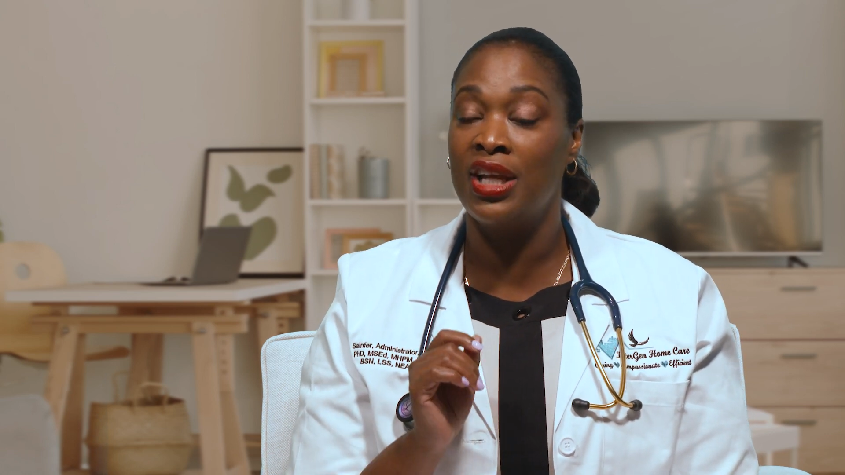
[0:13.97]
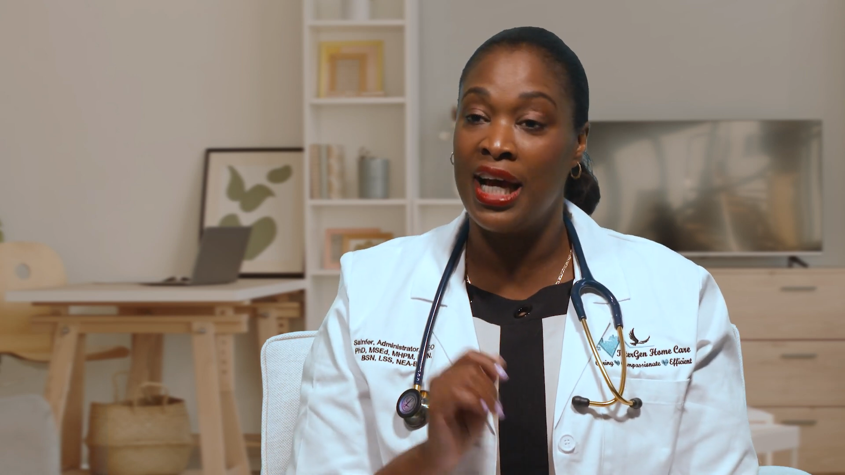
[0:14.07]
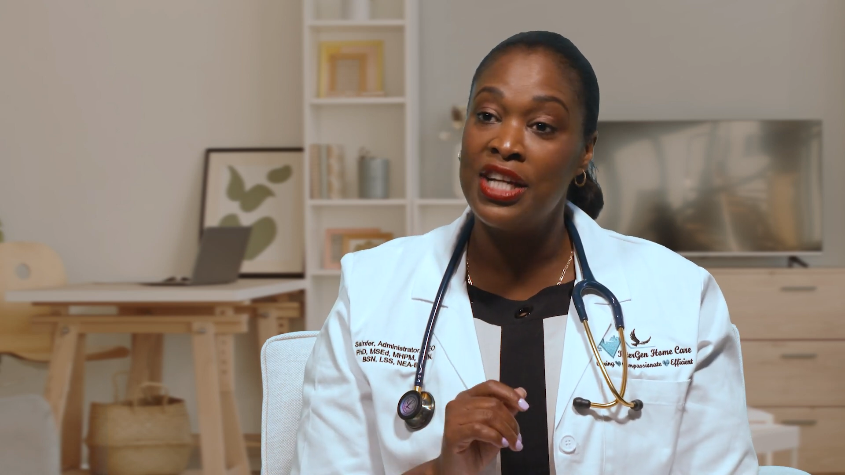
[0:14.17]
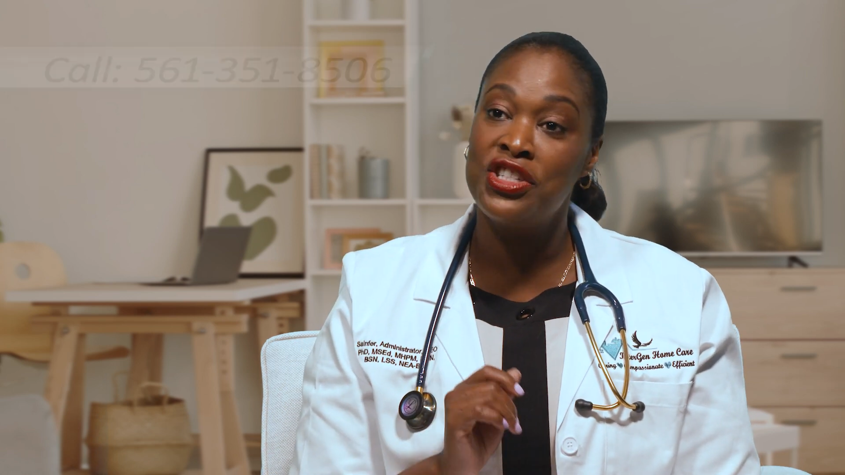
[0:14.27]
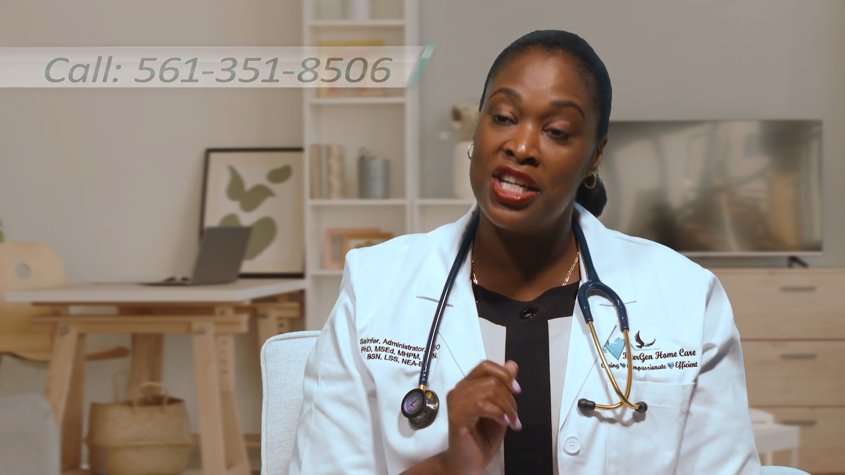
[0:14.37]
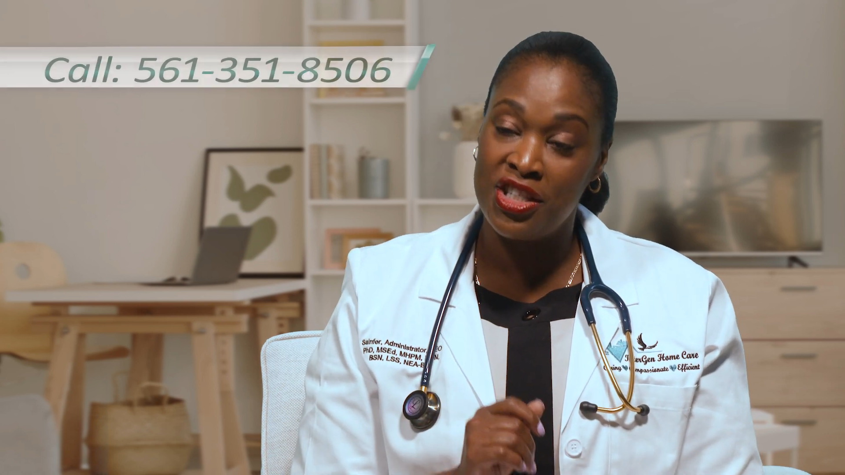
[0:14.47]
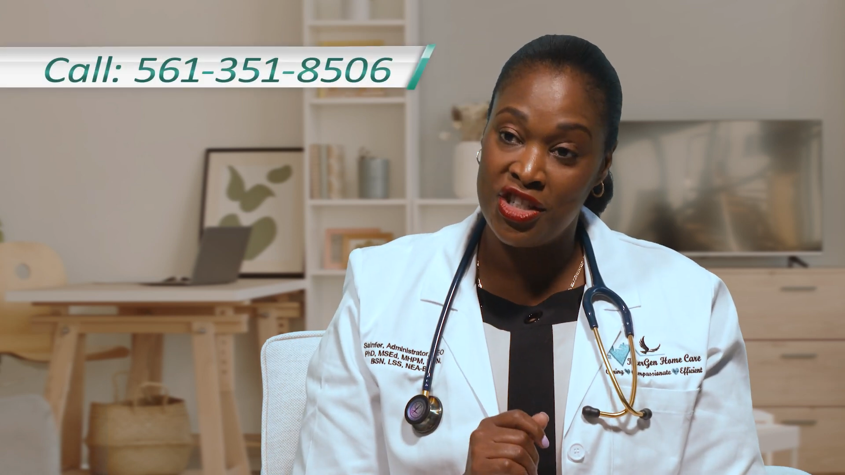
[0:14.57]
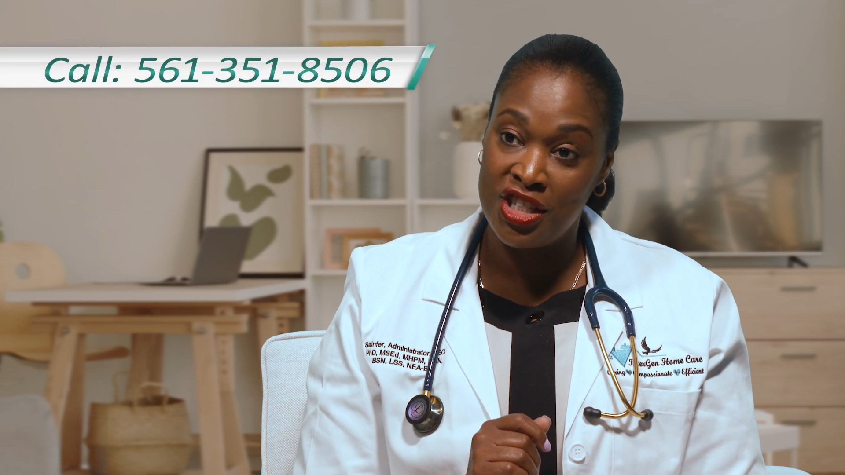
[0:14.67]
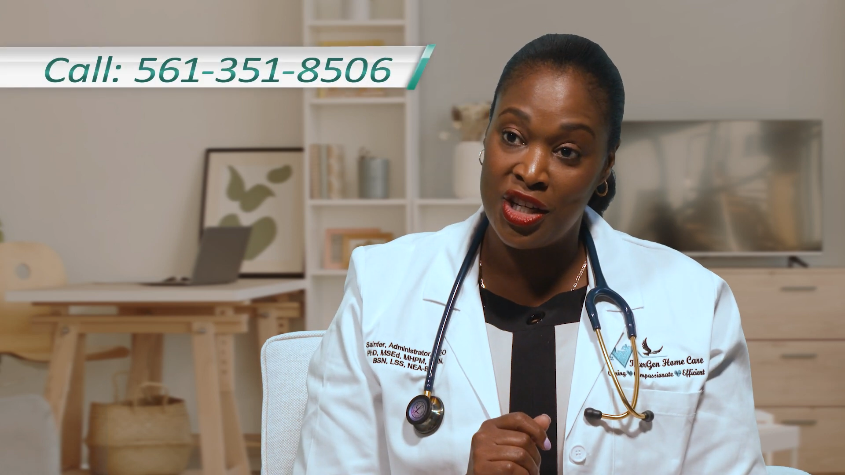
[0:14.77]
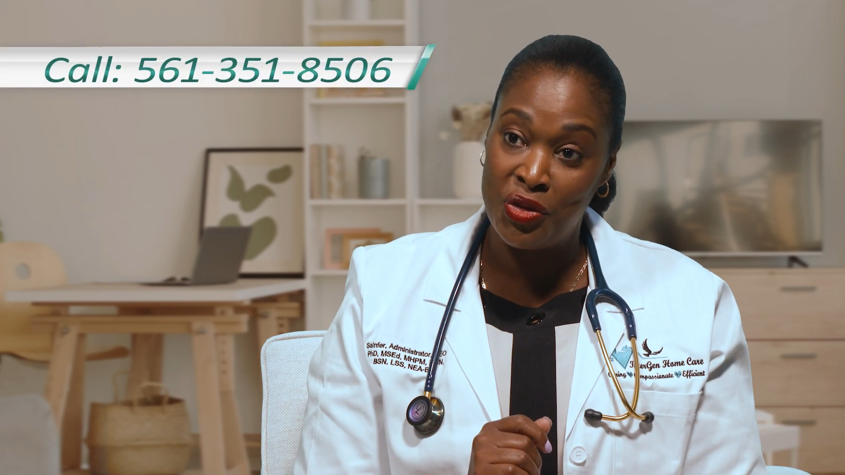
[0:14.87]
IG
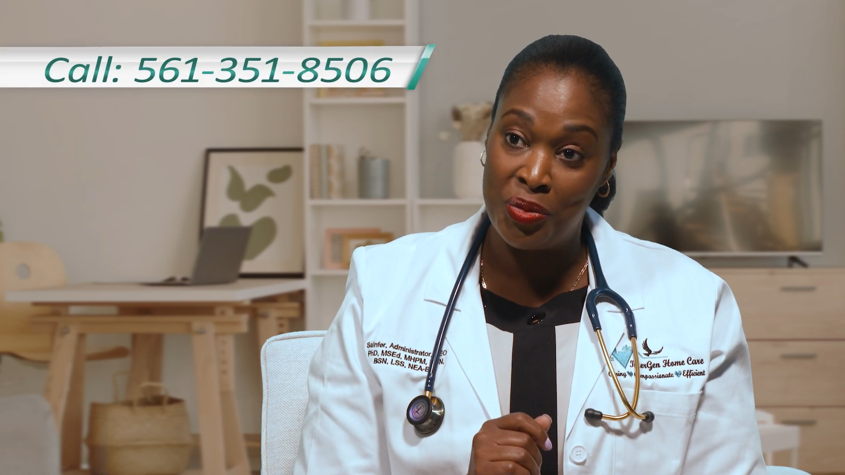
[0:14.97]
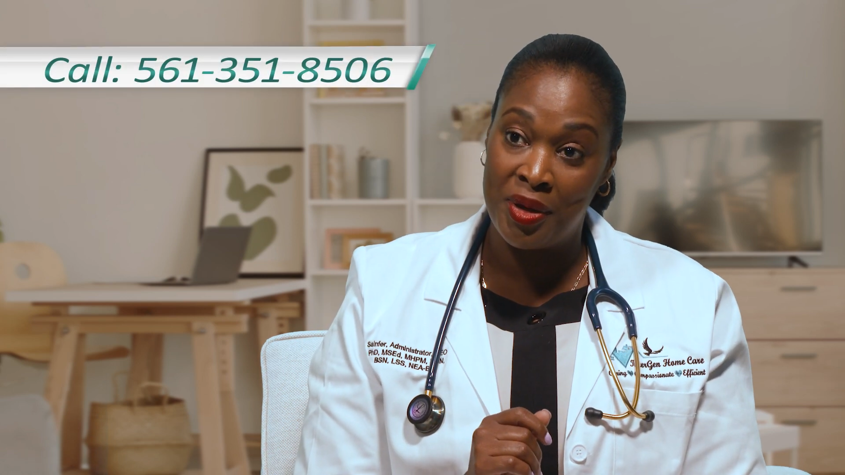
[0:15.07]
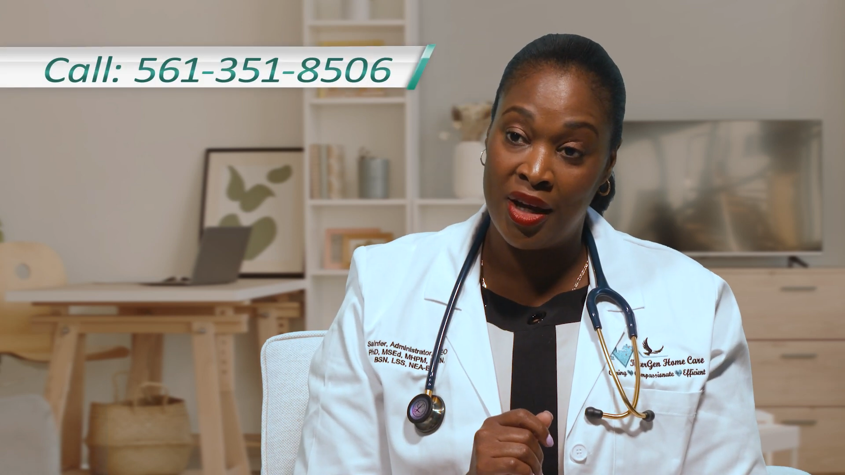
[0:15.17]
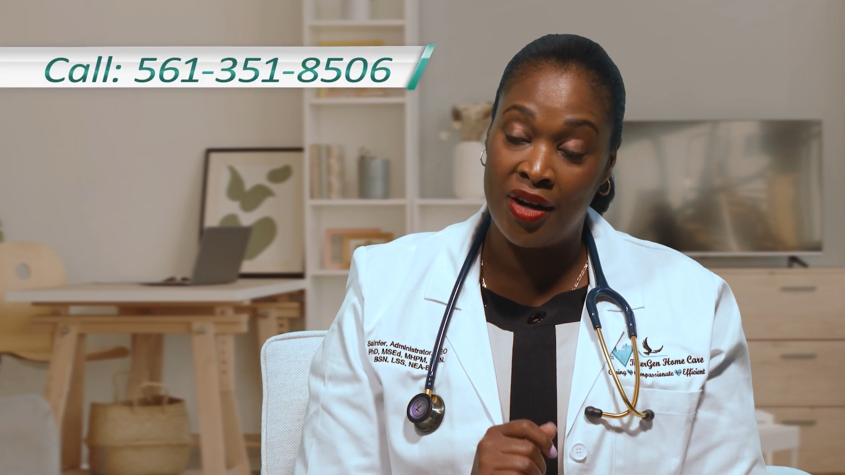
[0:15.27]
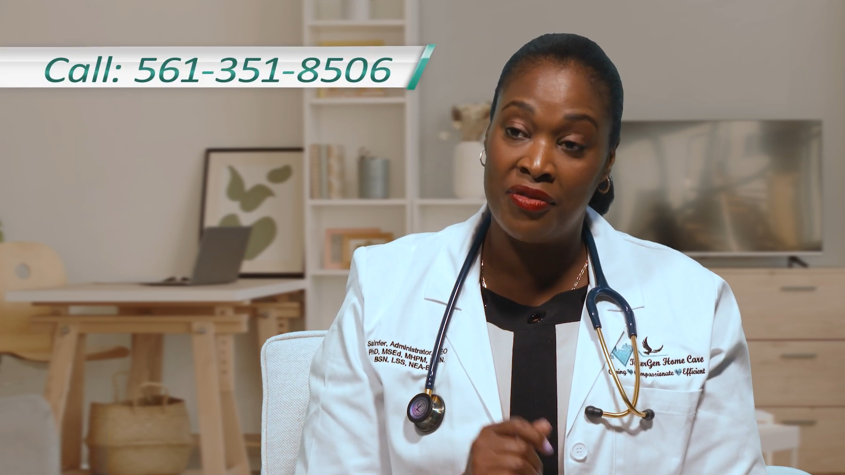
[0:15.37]
Intergen Home Care,